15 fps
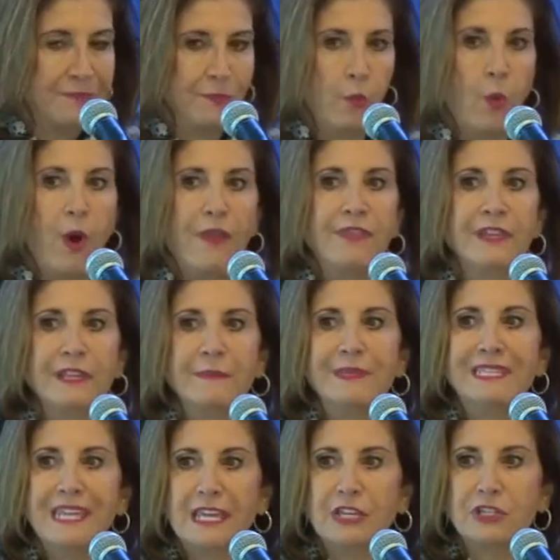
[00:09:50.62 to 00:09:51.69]
what the
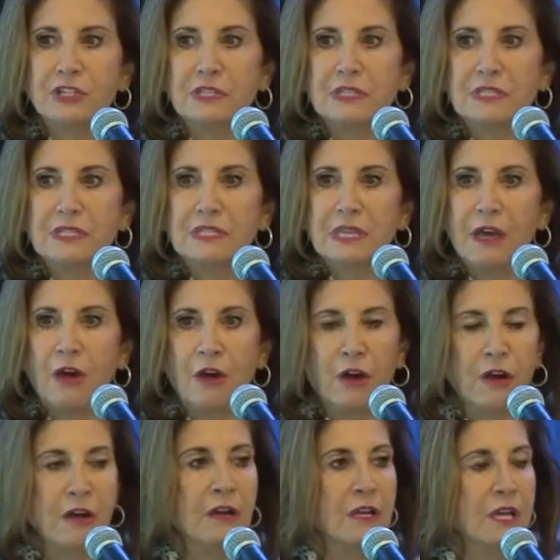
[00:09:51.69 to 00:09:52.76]
limitations
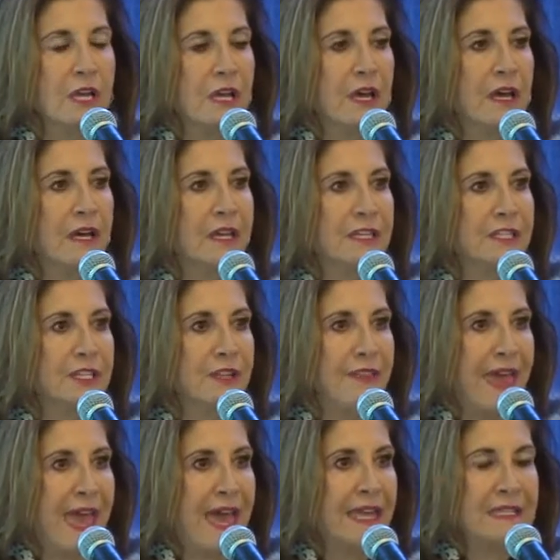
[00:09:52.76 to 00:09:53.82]
are to
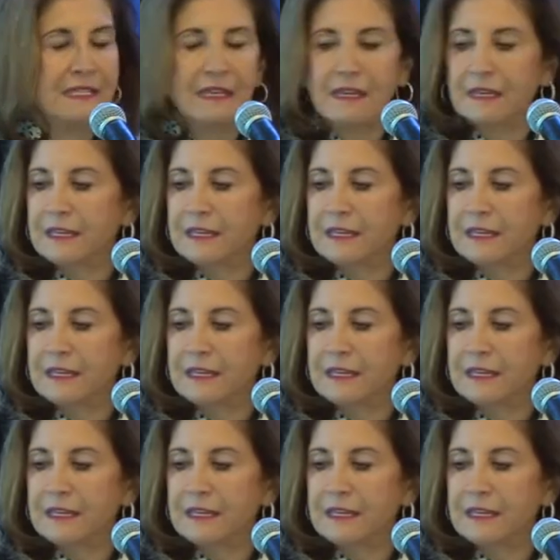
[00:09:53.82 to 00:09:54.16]
that,